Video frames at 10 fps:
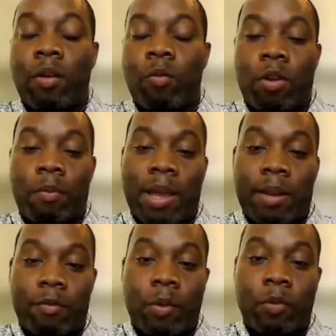on what
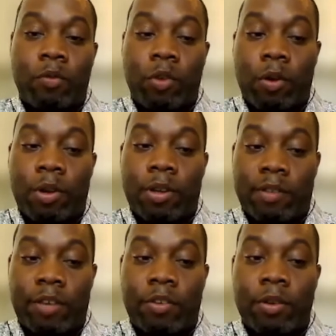matters most to your
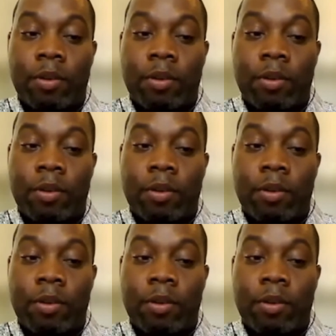organization.